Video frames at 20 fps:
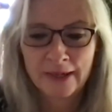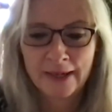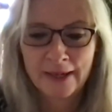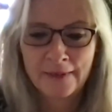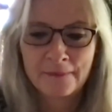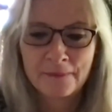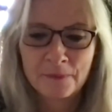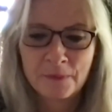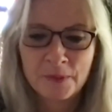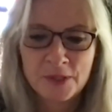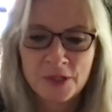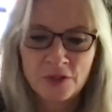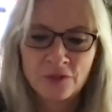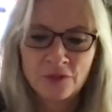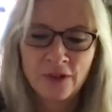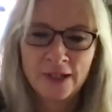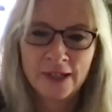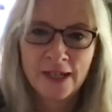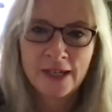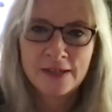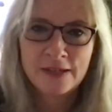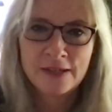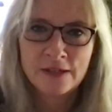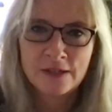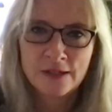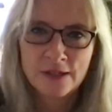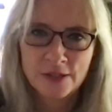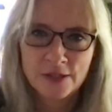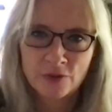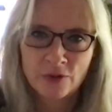But do you find it easy
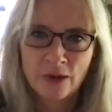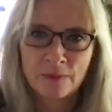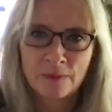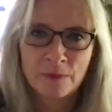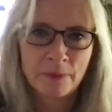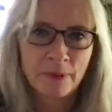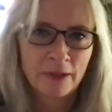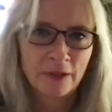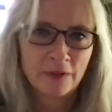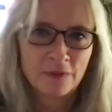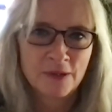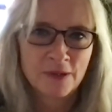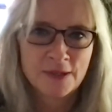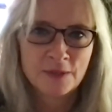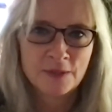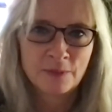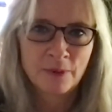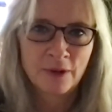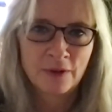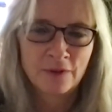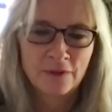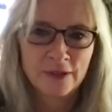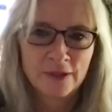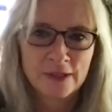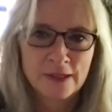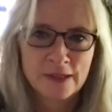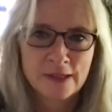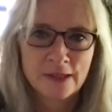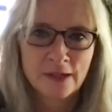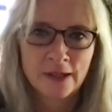to describe the benefits of biophilic
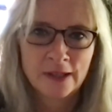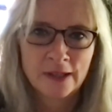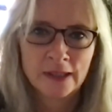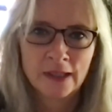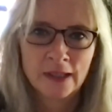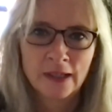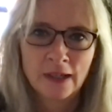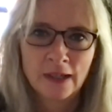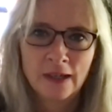design?